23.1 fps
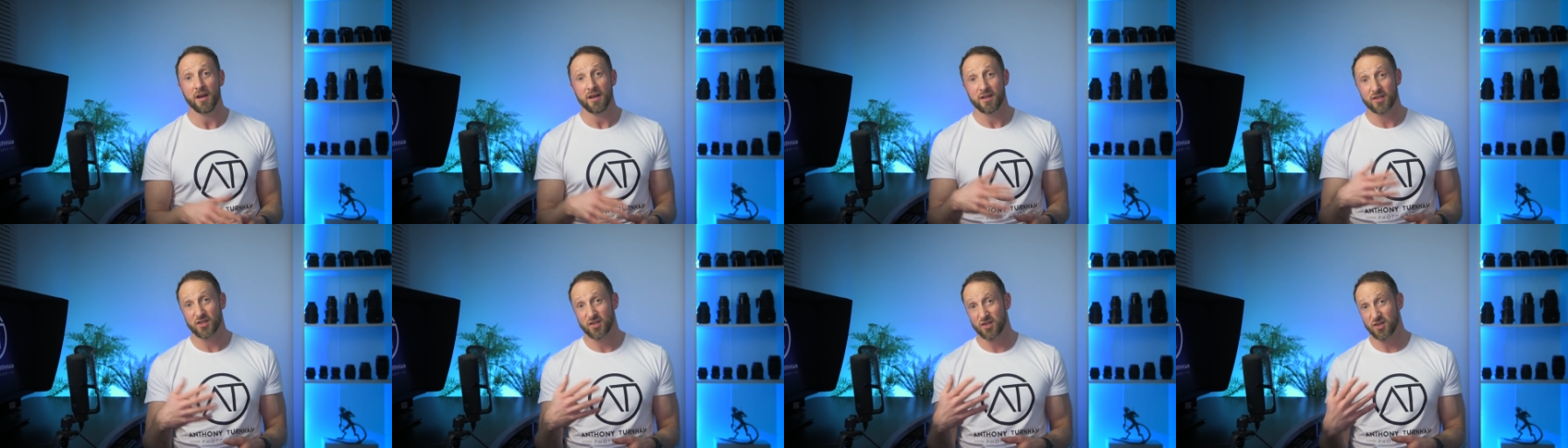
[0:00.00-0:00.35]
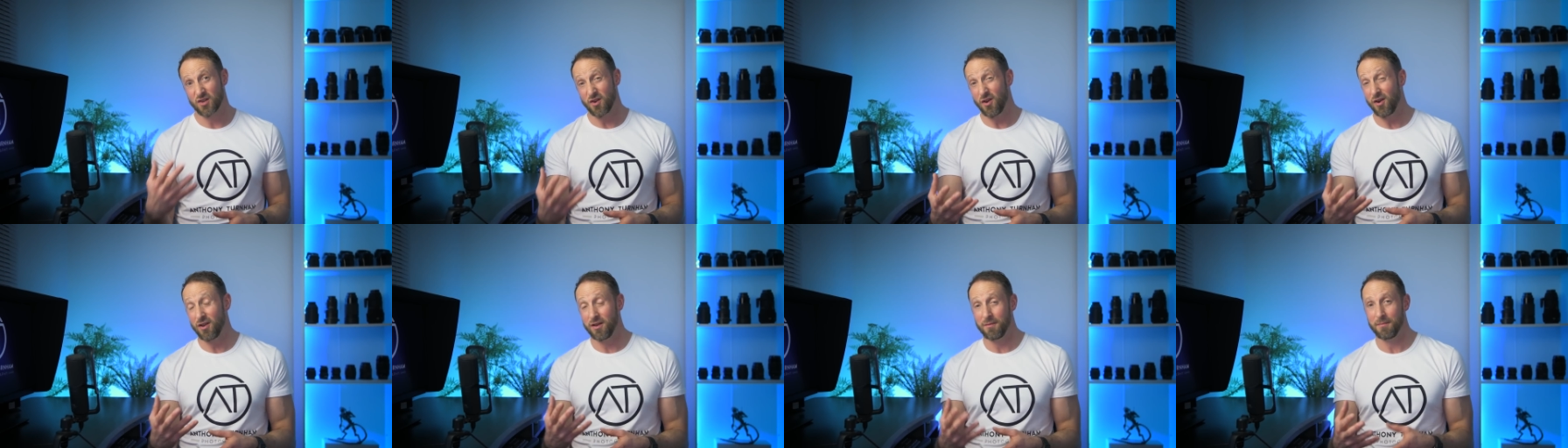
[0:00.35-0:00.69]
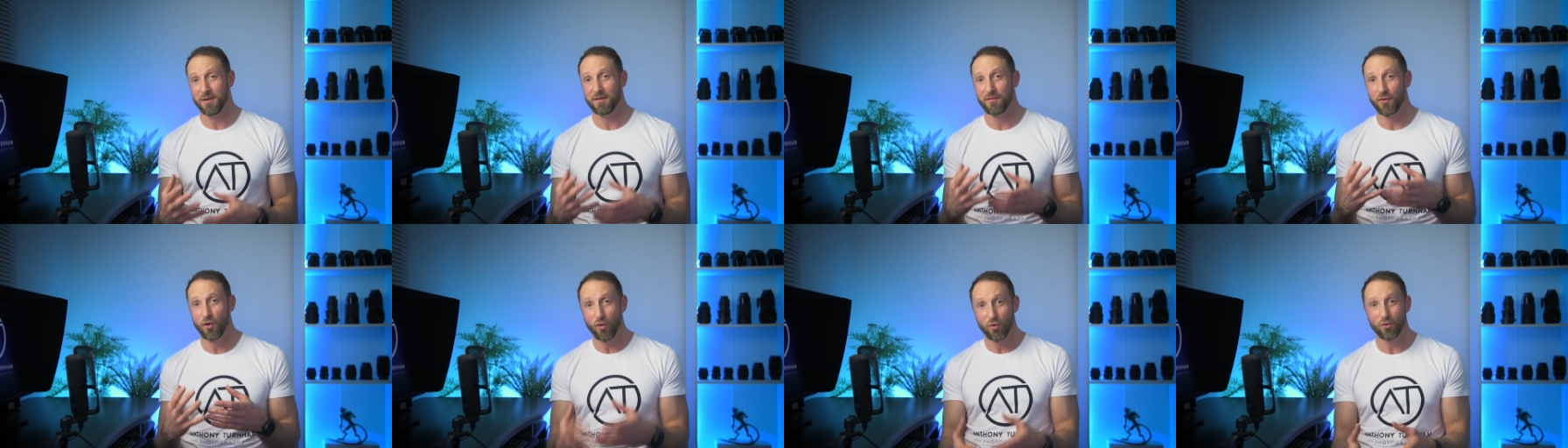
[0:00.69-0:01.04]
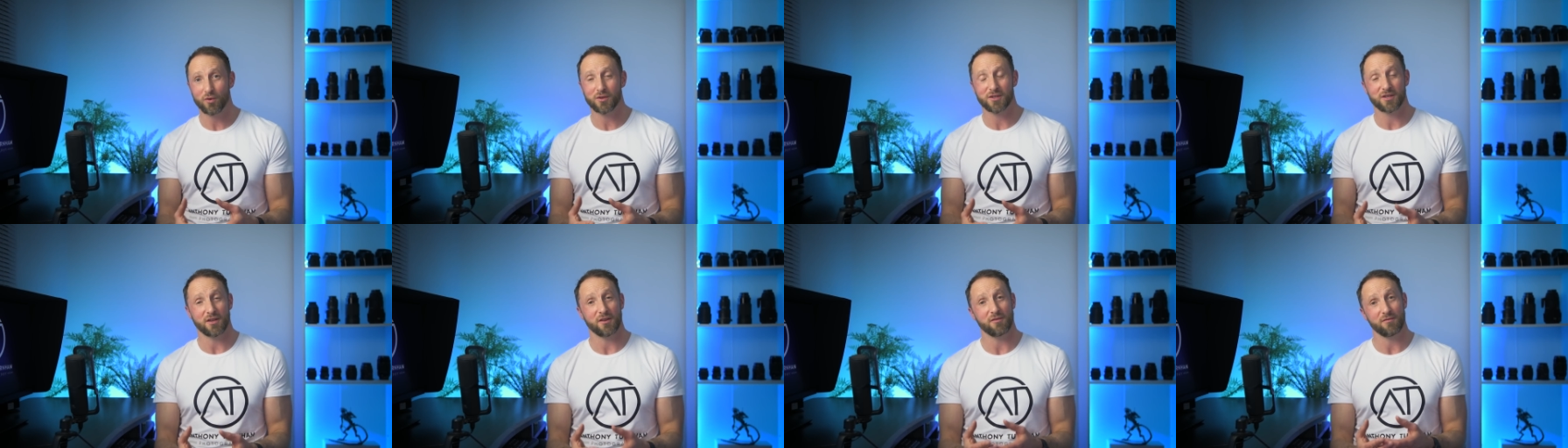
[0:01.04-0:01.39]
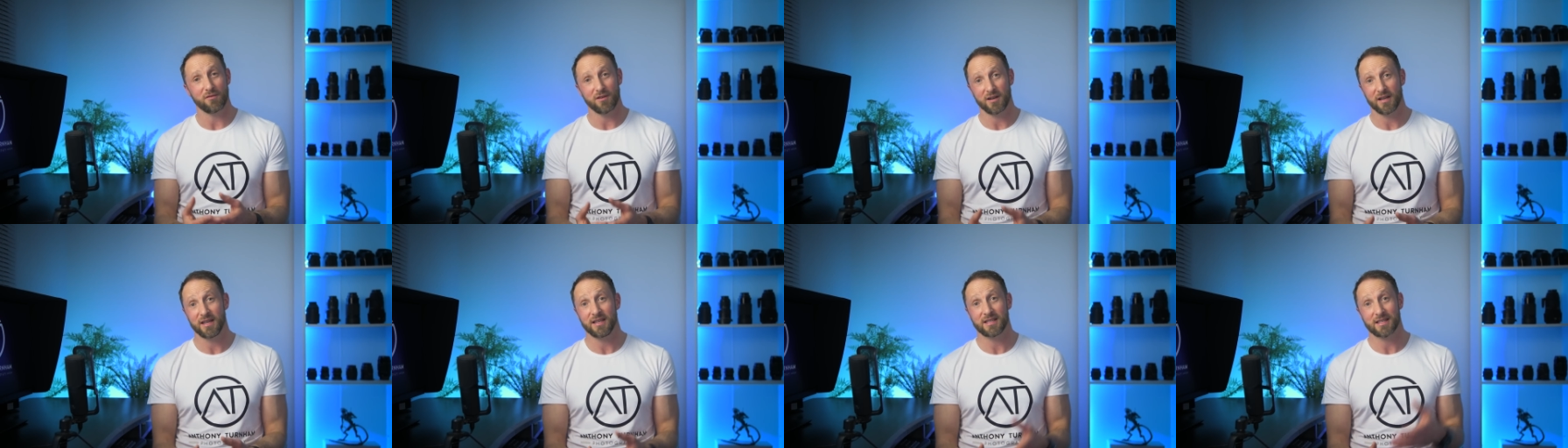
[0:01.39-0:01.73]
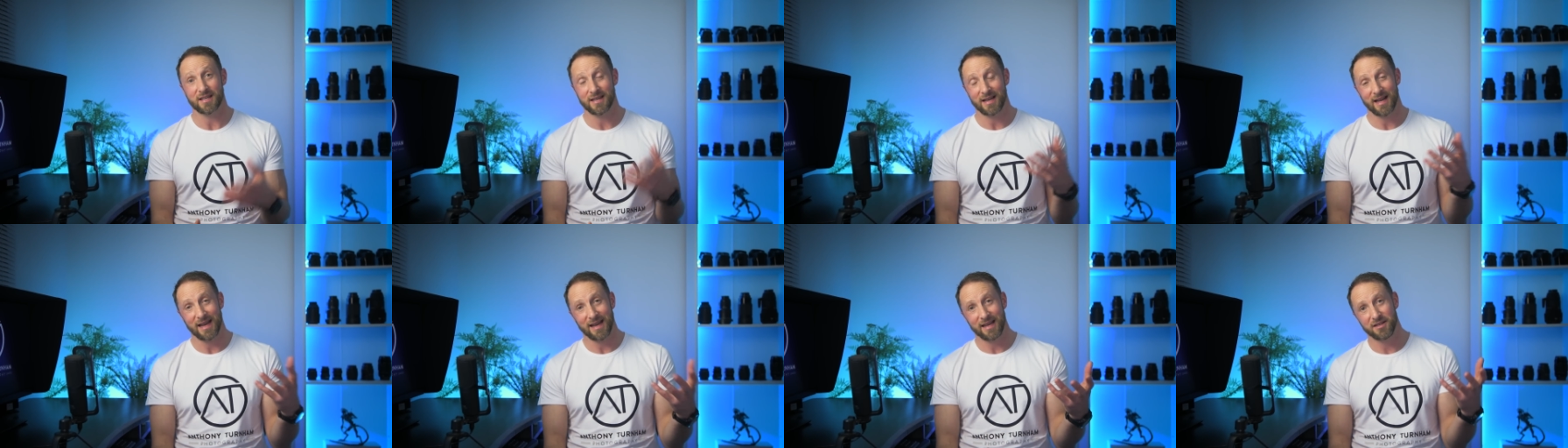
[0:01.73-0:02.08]
Skylum have also released
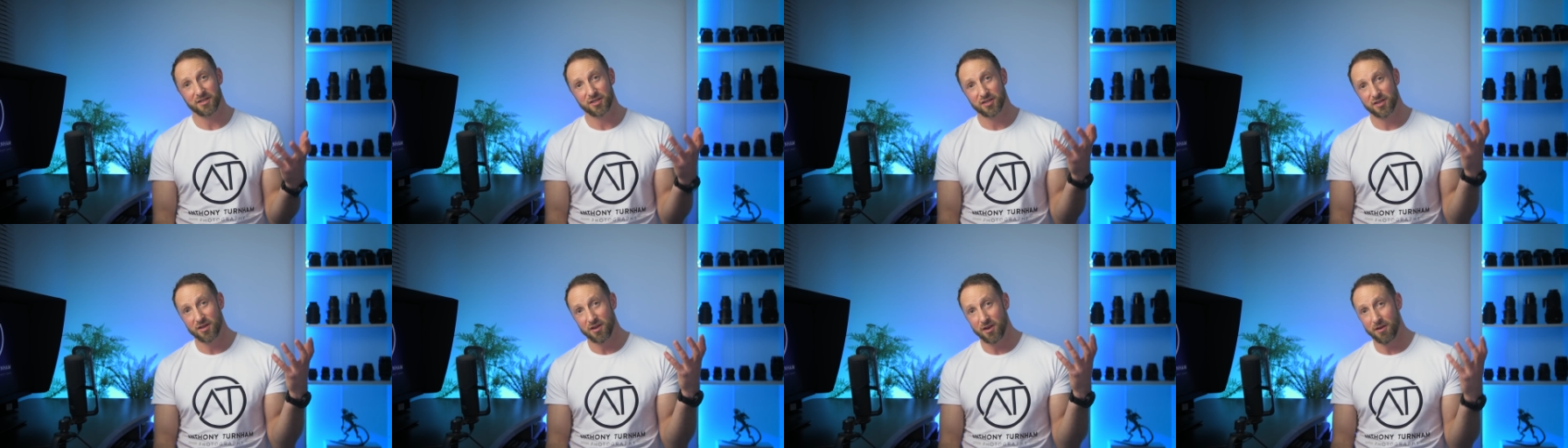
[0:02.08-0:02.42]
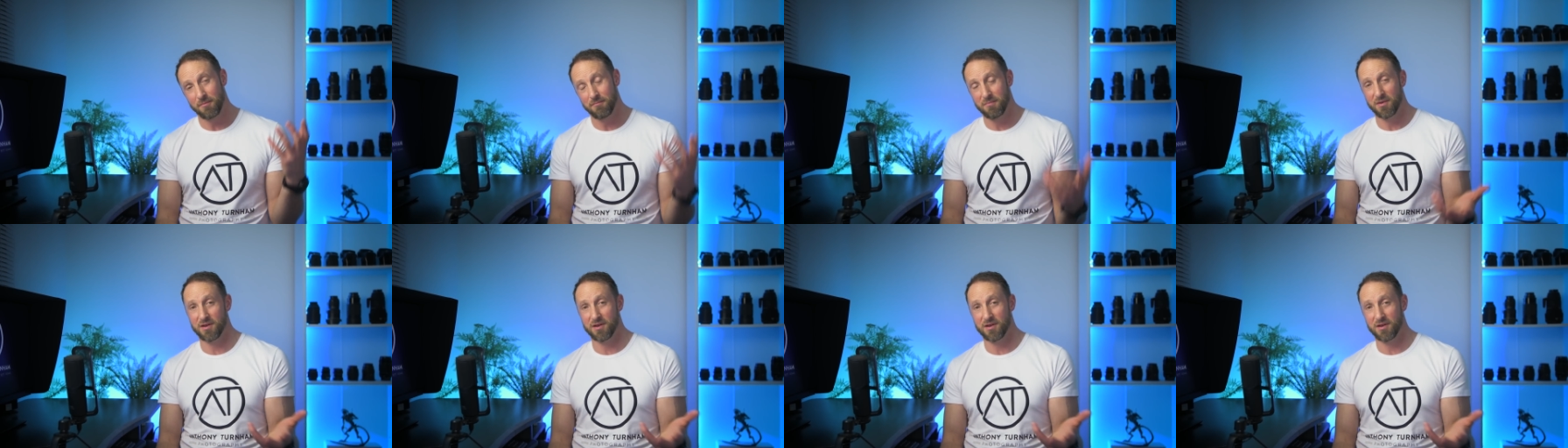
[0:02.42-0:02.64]
an HDR